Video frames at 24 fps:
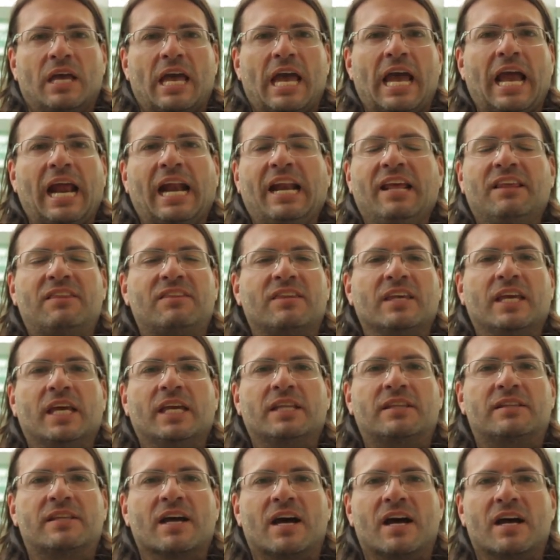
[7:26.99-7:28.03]
Anything
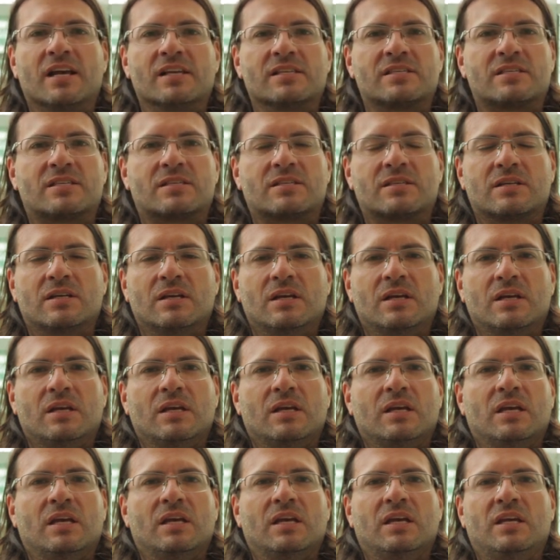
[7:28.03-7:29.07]
it does
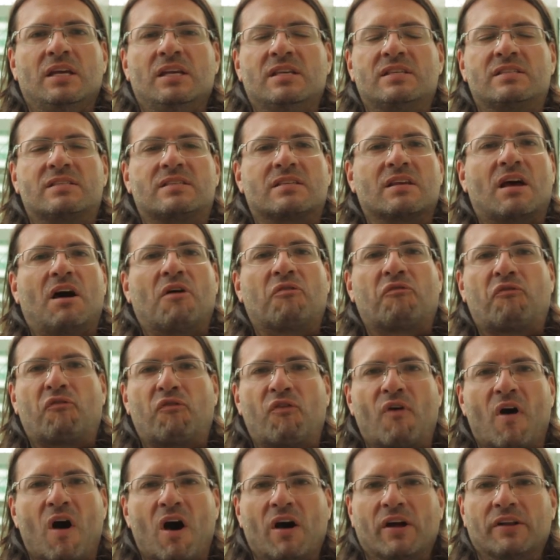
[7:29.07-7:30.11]
is a
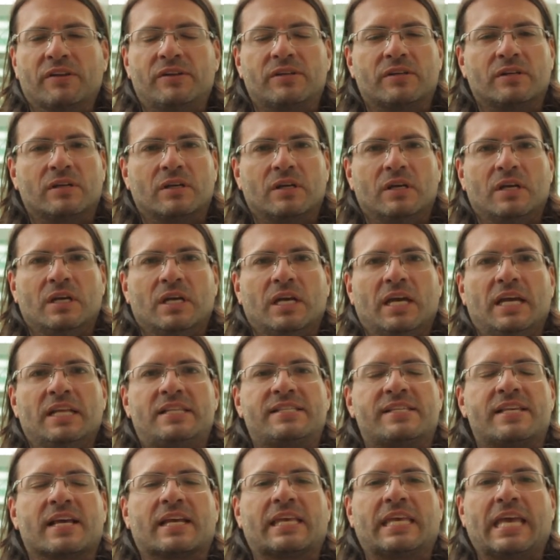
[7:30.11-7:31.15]
fraud.
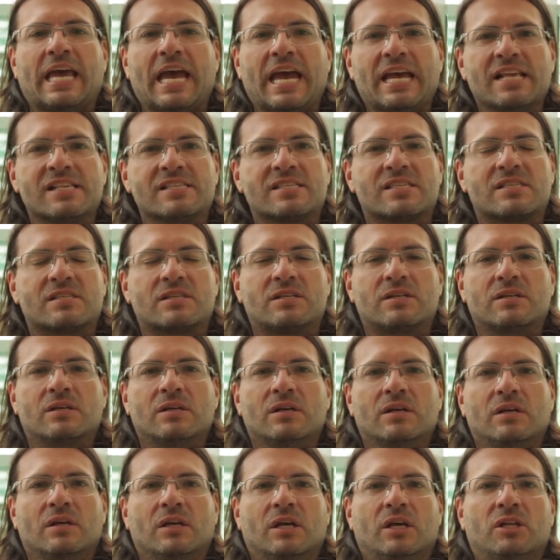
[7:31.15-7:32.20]
It's against
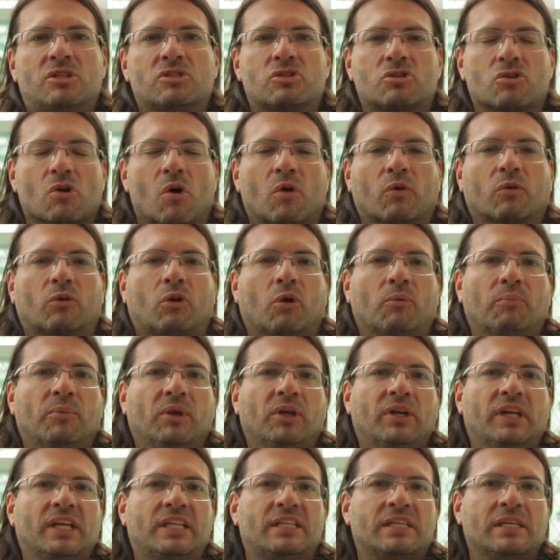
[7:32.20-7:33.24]
its own
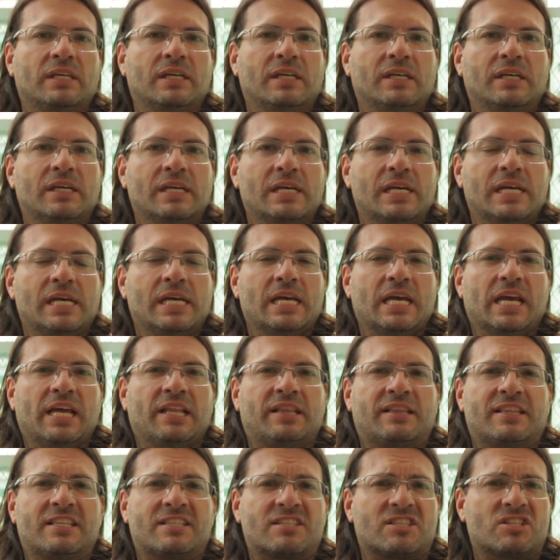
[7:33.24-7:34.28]
community.
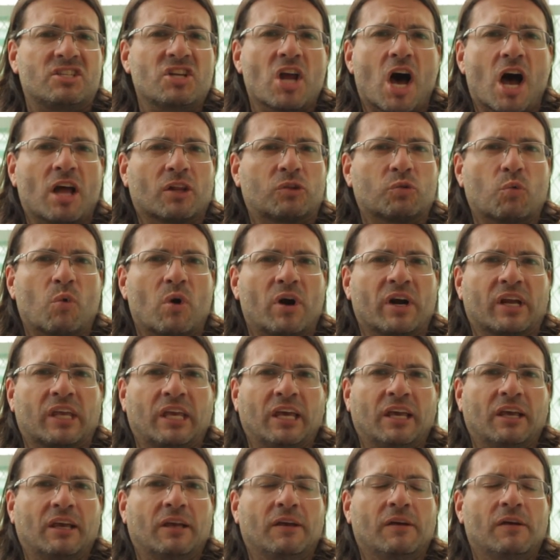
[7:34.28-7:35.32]
It's not
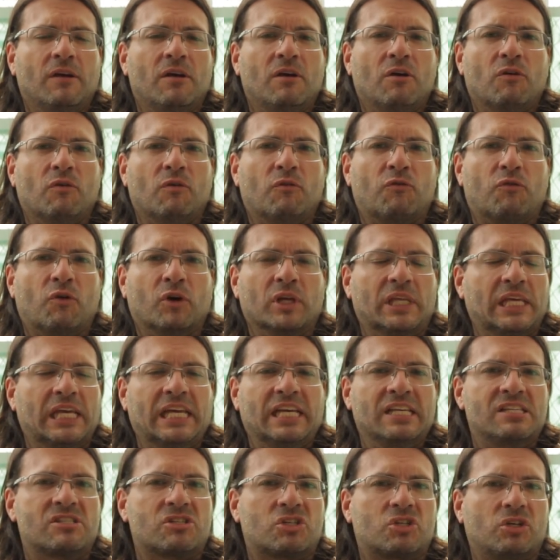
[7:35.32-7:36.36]
working for the
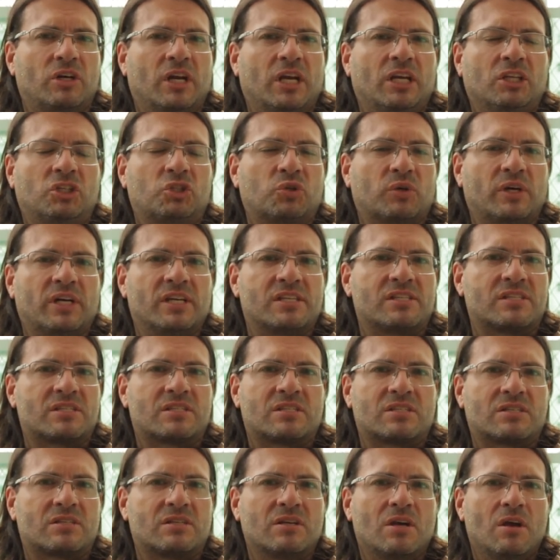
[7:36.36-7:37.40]

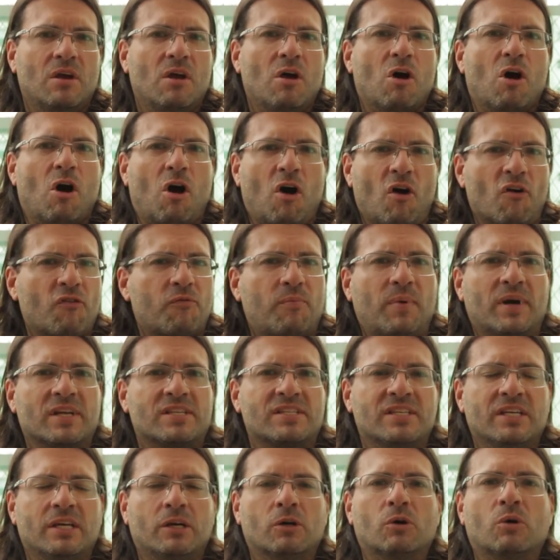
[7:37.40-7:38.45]
interests of
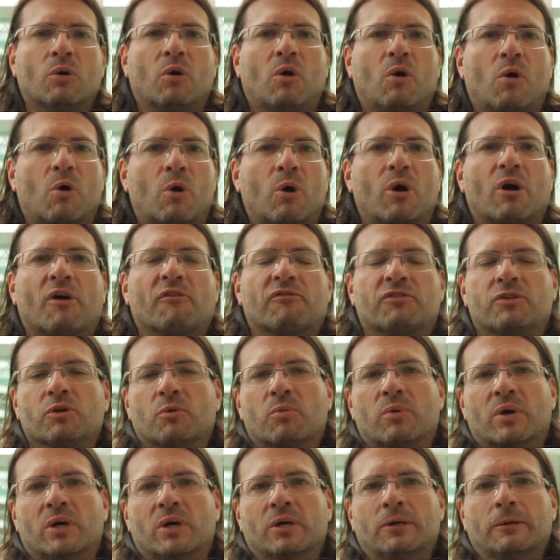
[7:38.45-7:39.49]
Brazil or of the
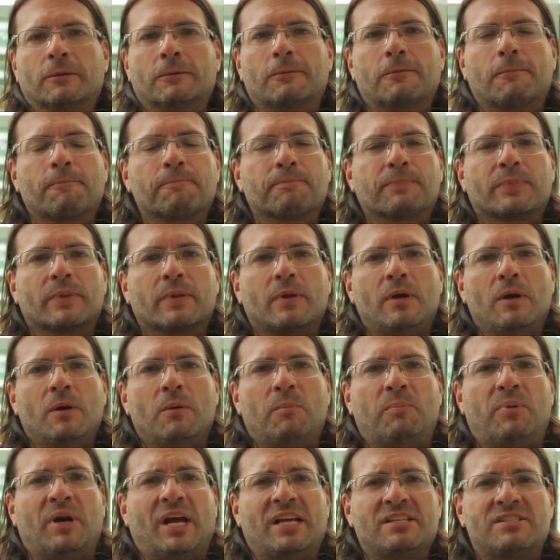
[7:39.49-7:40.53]
world.
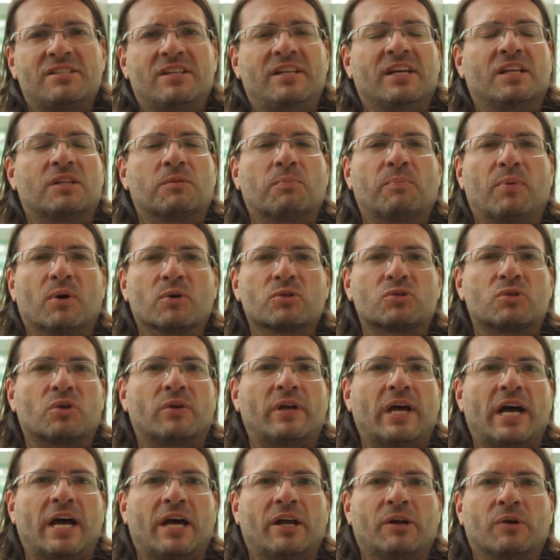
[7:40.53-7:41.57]
President
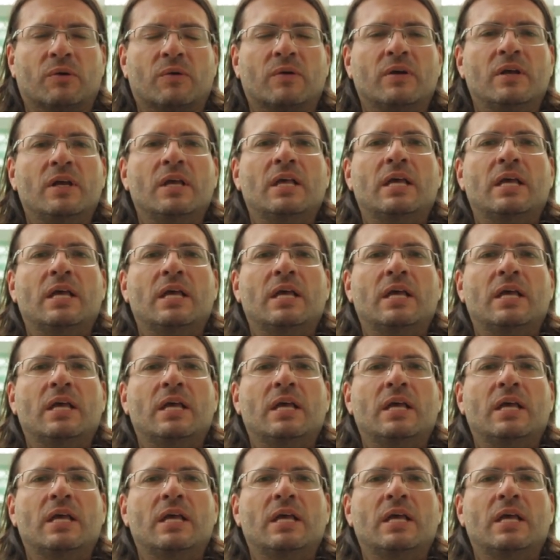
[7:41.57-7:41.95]
Bolsonaro